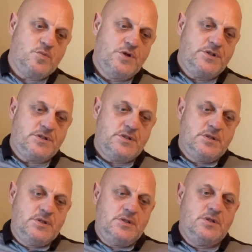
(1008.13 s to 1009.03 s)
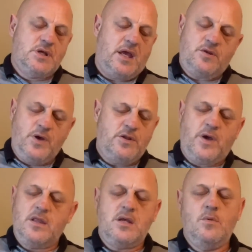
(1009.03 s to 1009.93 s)
was
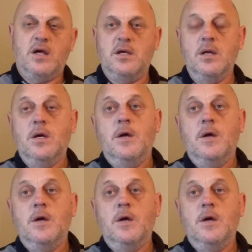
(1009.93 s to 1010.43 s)
2023, what a year.